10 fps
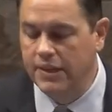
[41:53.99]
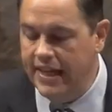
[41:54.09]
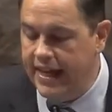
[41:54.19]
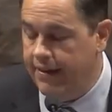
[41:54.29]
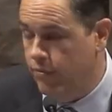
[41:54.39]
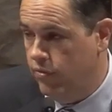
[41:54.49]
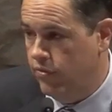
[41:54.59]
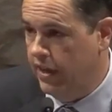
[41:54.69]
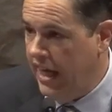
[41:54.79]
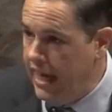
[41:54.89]
he
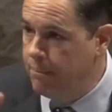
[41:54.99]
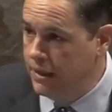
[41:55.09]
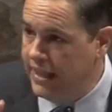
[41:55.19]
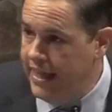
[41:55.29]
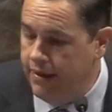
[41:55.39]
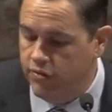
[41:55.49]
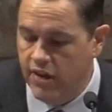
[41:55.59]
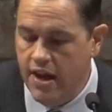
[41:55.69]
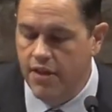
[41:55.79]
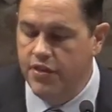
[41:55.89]
believes this is the
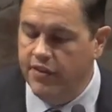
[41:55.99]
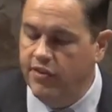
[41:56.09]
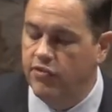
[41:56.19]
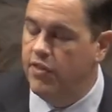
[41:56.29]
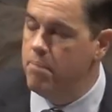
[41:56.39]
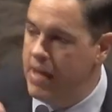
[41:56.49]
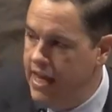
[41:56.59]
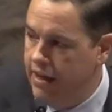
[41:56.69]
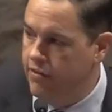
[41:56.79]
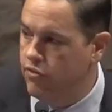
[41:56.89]
means which
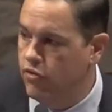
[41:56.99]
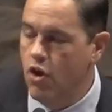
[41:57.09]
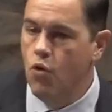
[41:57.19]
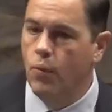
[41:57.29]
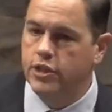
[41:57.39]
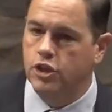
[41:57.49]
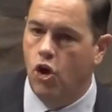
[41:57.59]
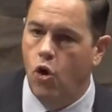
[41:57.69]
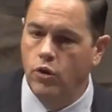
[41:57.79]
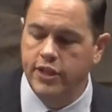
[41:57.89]
the Holy Spirit
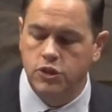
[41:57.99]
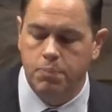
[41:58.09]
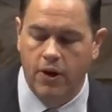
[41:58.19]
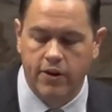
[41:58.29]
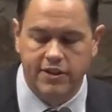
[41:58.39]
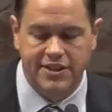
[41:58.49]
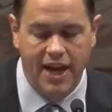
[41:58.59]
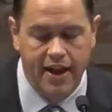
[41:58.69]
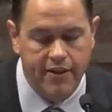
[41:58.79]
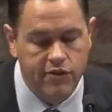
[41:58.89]
attends with
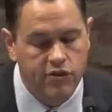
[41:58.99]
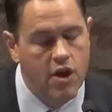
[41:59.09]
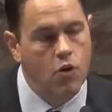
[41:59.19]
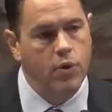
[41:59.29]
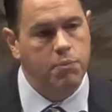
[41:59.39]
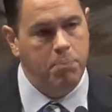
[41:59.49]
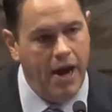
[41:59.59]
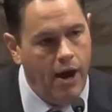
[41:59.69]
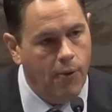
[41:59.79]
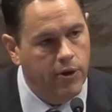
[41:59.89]
power
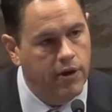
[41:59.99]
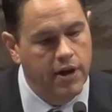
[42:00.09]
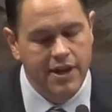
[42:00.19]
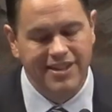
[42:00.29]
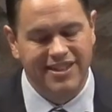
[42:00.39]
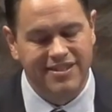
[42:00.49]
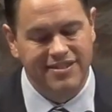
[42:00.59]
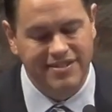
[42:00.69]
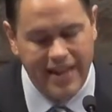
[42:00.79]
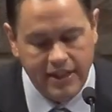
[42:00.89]
to sanctify the
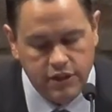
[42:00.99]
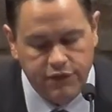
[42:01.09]
elect.